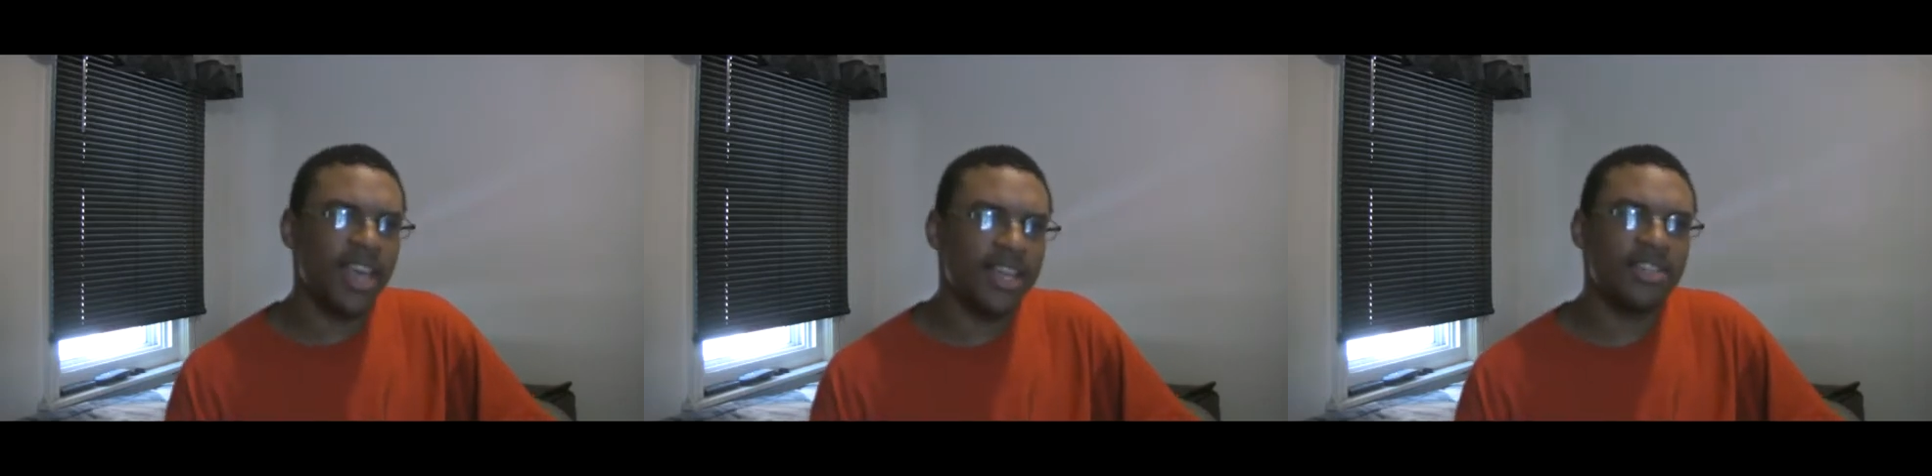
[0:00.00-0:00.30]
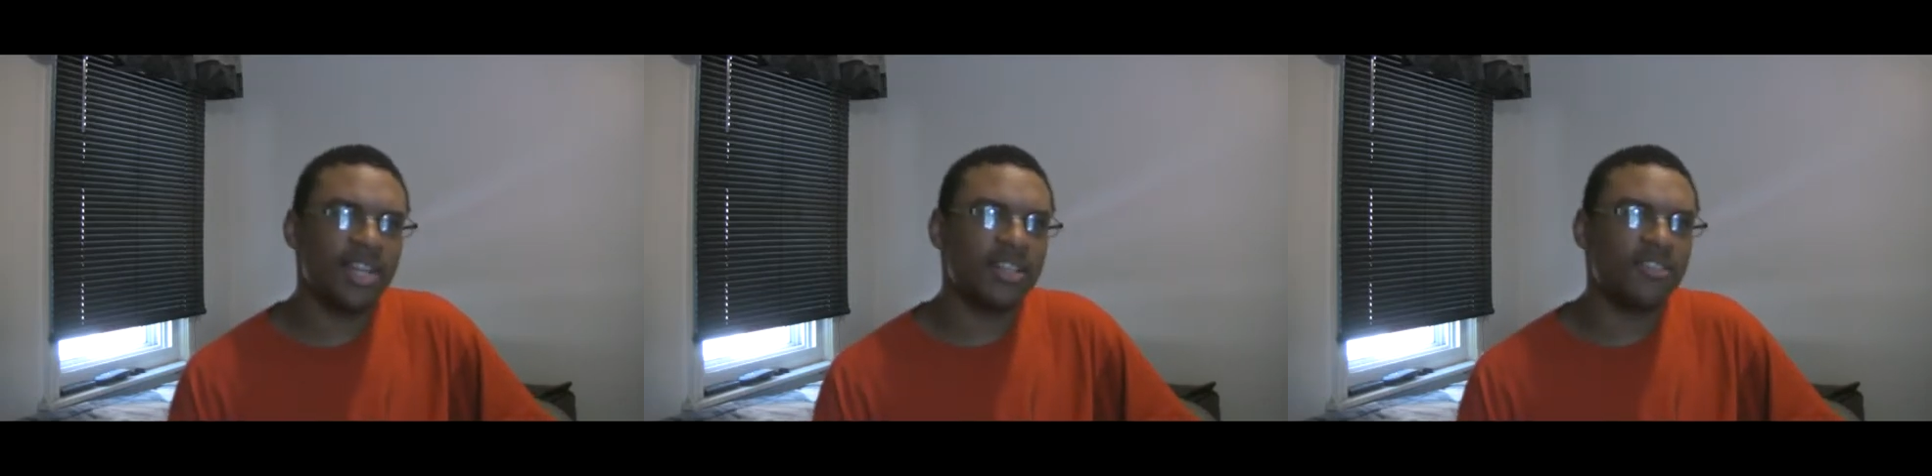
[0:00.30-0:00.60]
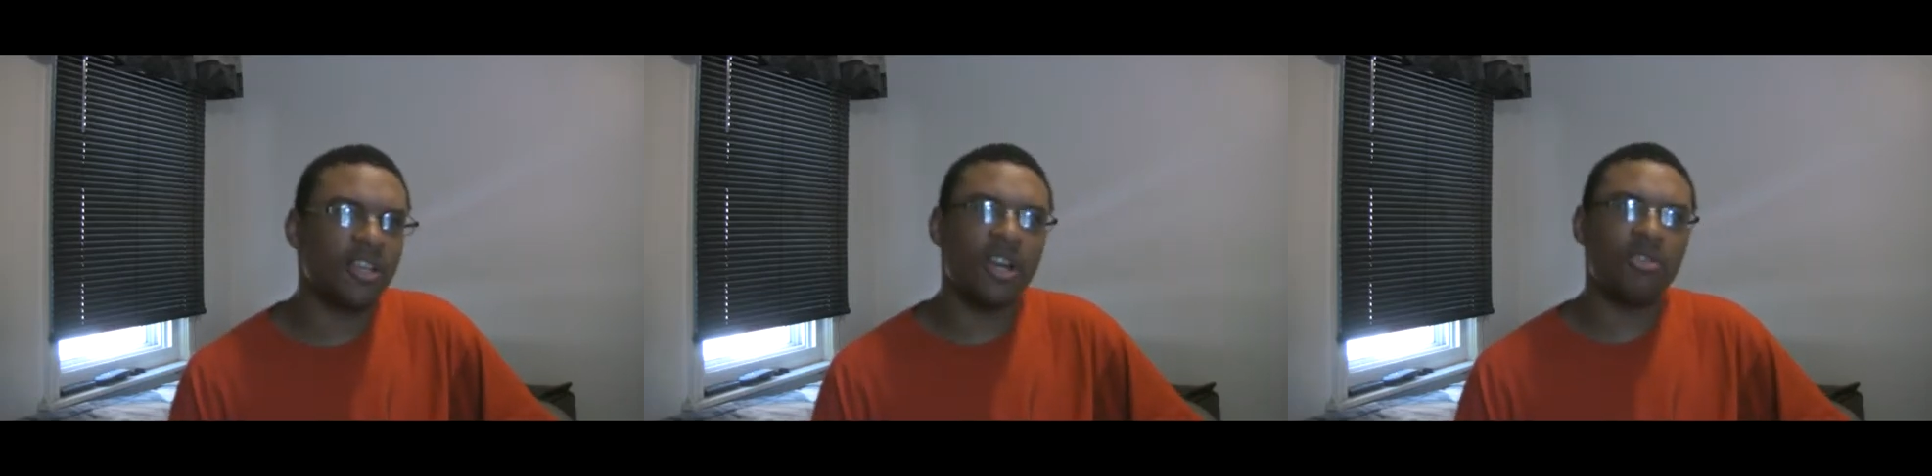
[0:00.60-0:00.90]
and
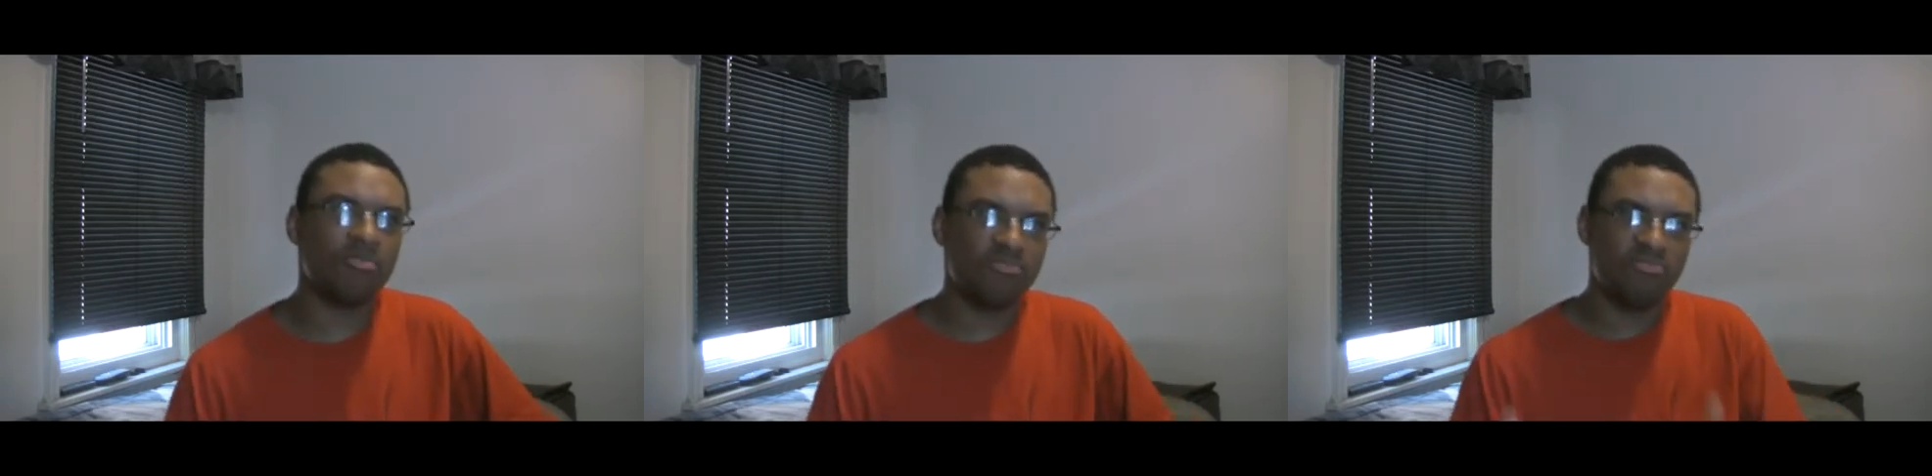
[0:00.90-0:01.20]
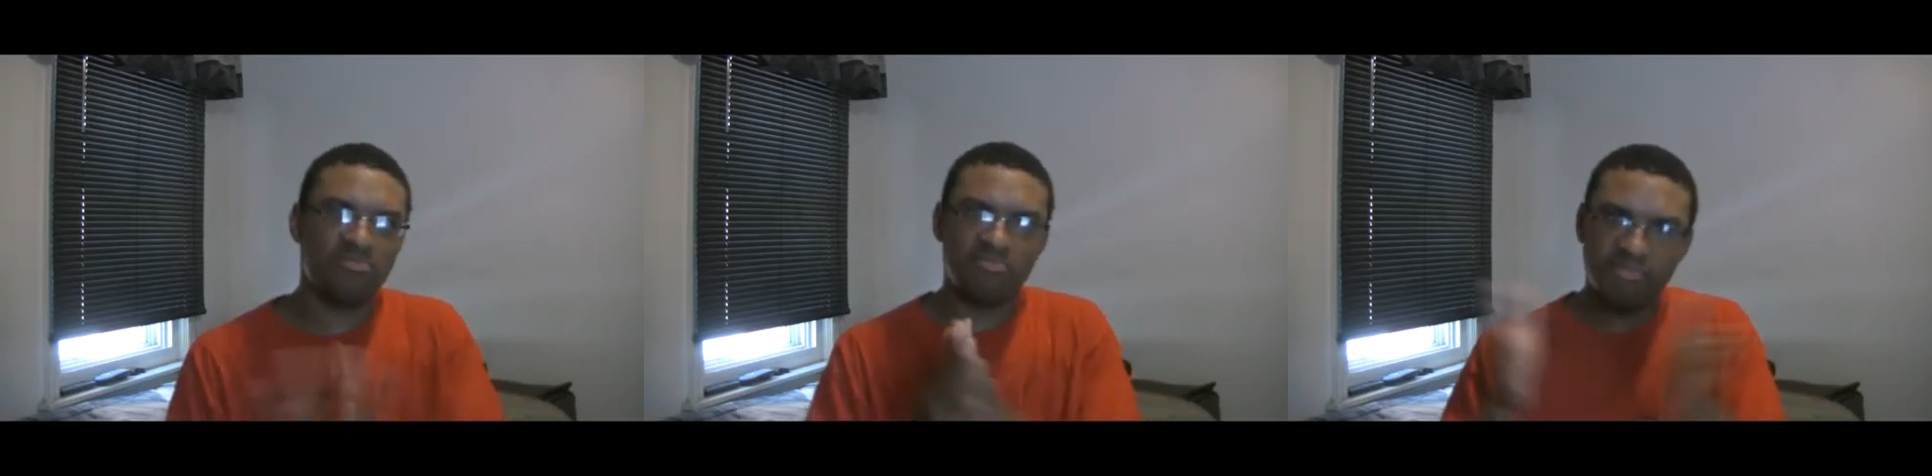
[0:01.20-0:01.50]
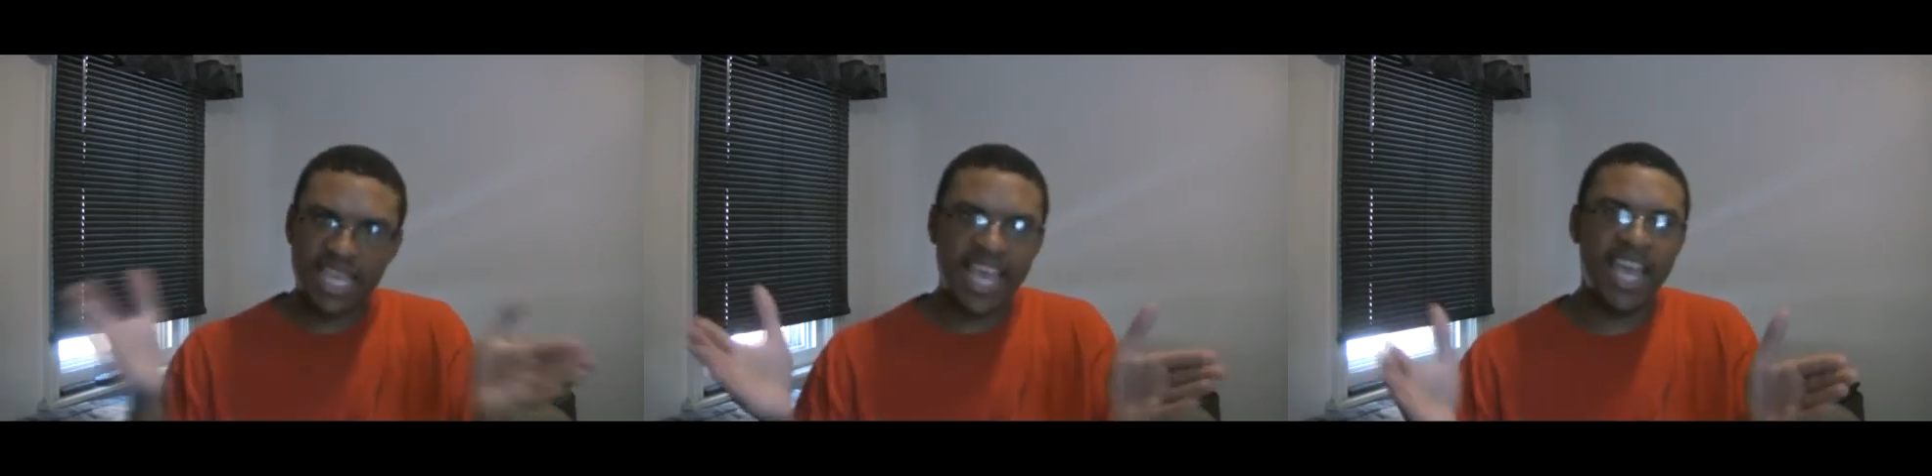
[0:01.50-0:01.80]
just, you know,
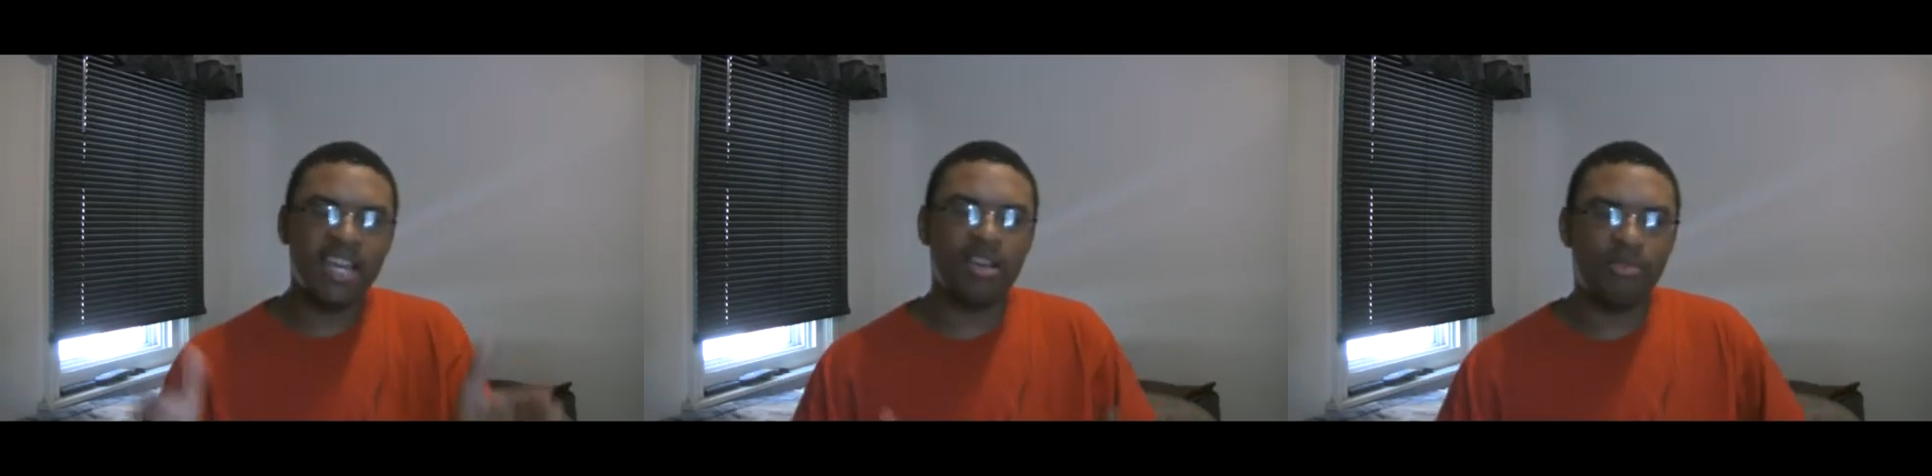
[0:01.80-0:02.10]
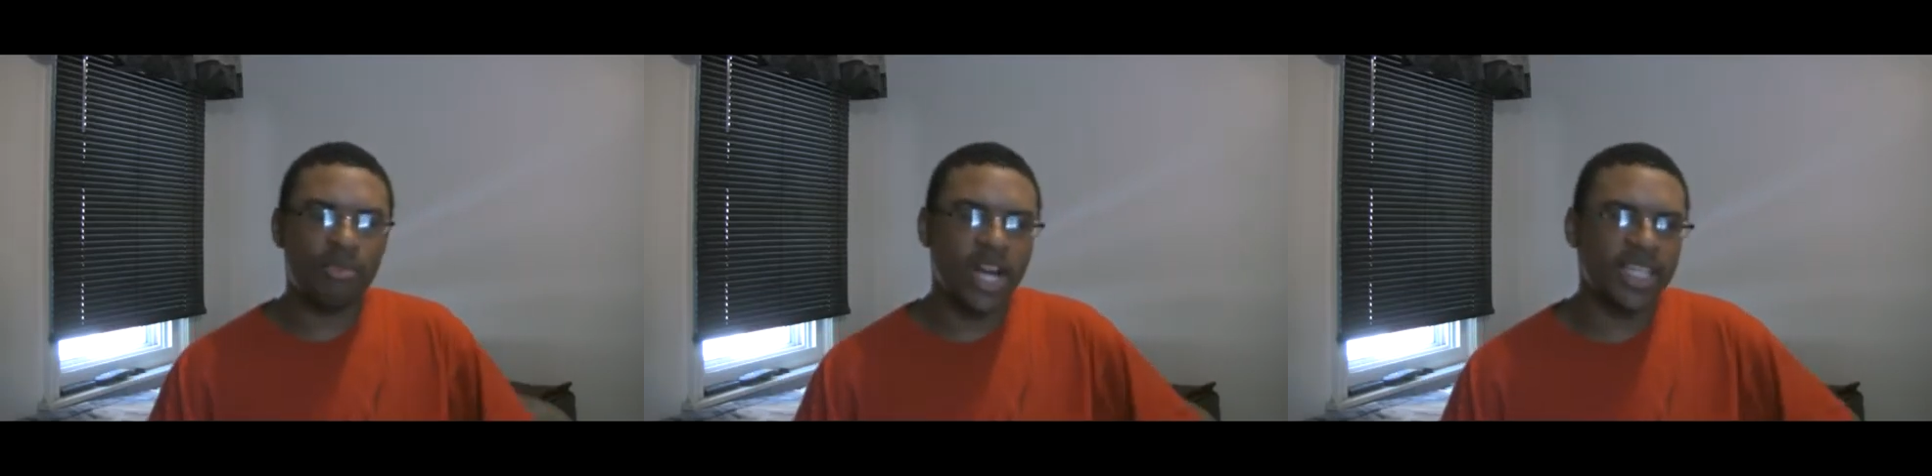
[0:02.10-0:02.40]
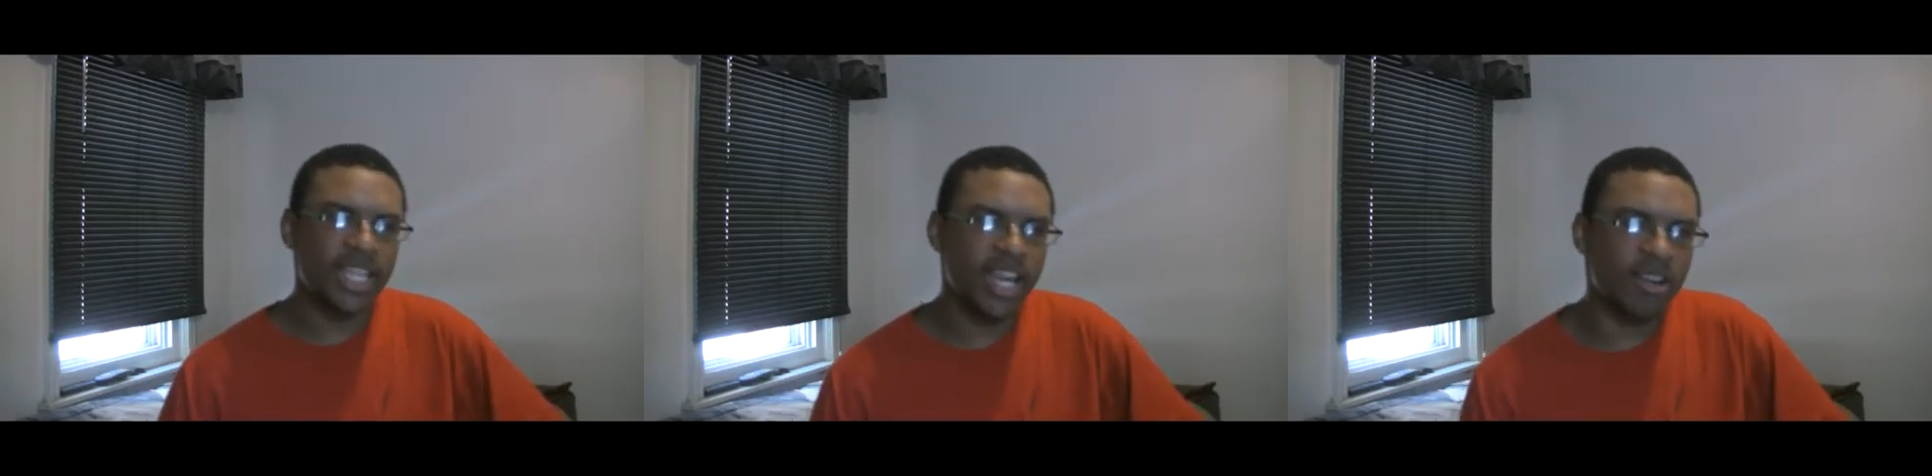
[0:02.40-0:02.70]
end him
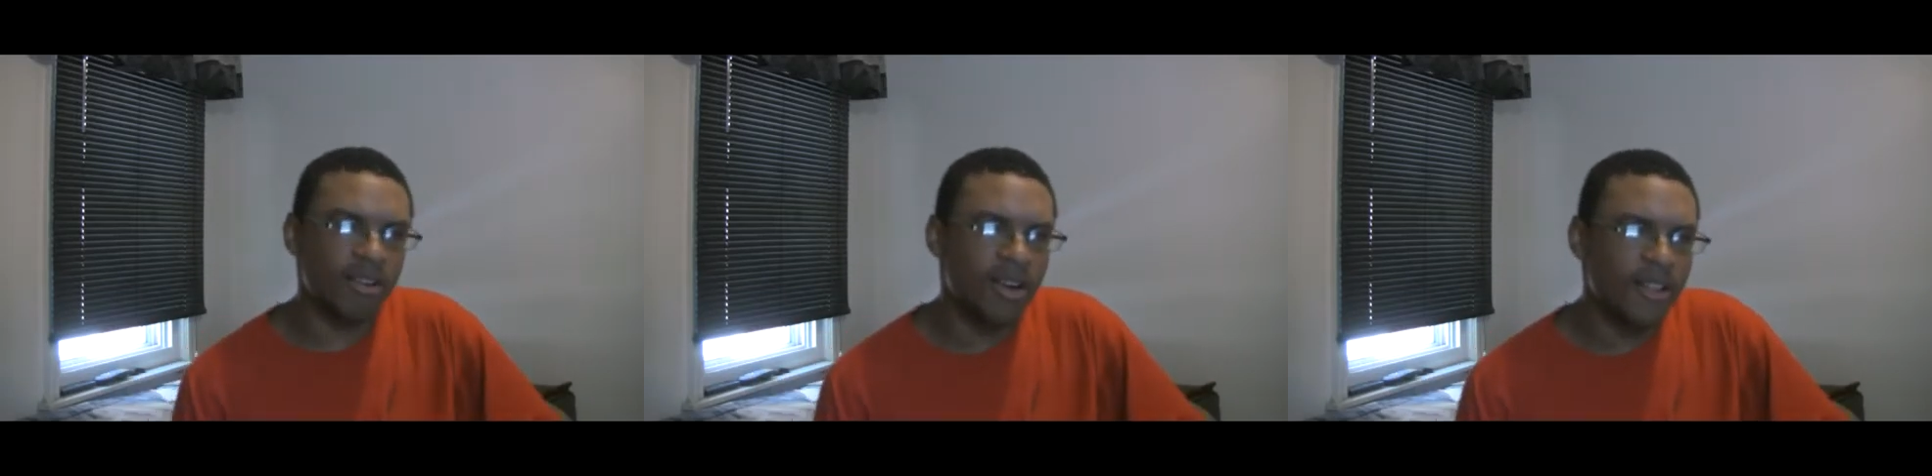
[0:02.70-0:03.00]
right there.